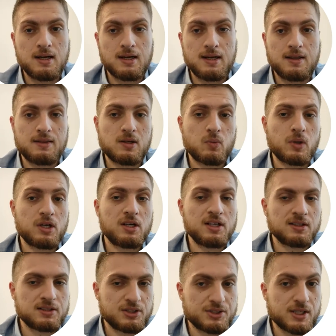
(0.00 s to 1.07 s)
and then when an
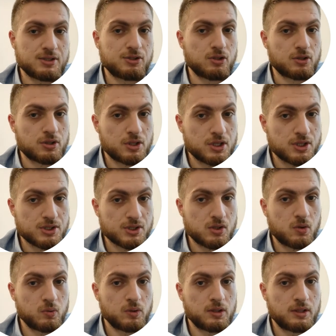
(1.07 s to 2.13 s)
intersection occurs,
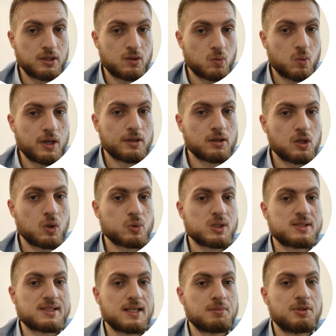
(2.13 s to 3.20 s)
only the one
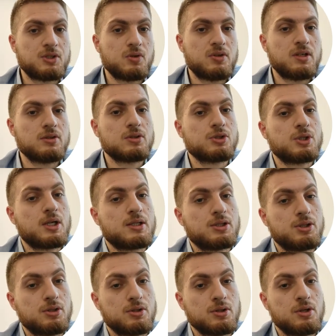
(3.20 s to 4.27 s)
closest segment to the
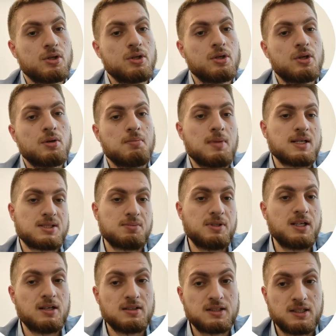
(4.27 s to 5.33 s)
intersection must
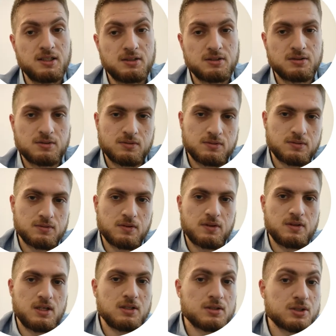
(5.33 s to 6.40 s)
be annotated.
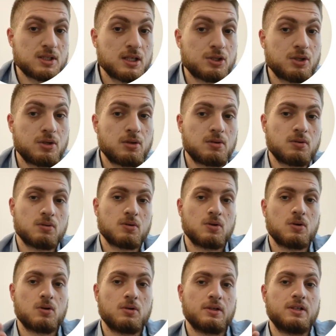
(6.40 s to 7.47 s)
The intersection
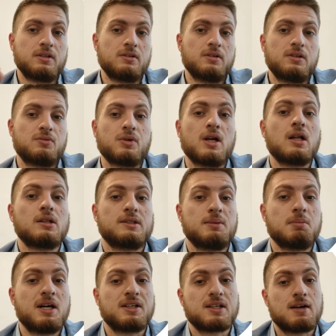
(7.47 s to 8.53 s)
in reality
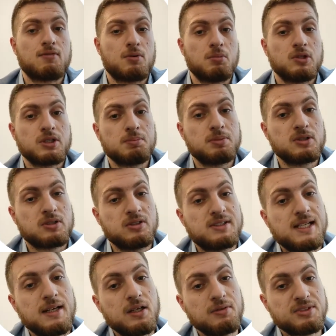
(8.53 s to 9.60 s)
might cover multiple
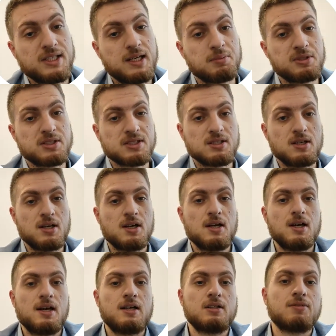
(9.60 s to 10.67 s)
consecutive segments,
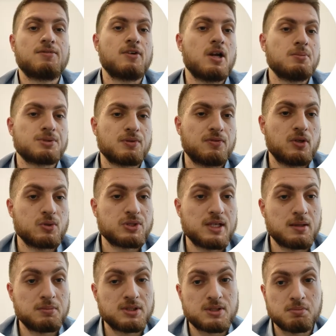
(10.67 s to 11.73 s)
and the frames of those
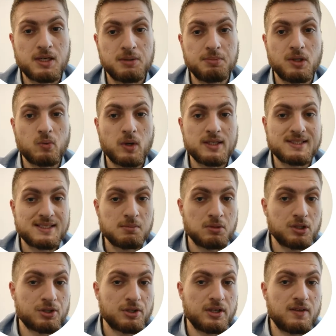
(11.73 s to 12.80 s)
segments might be quite
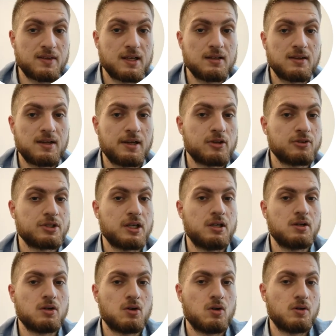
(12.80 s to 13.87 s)
similar in that they
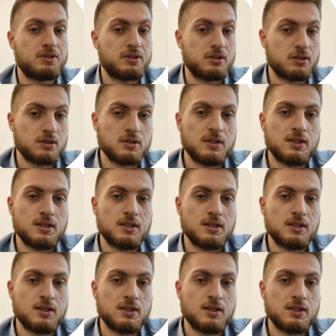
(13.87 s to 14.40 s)
contain all the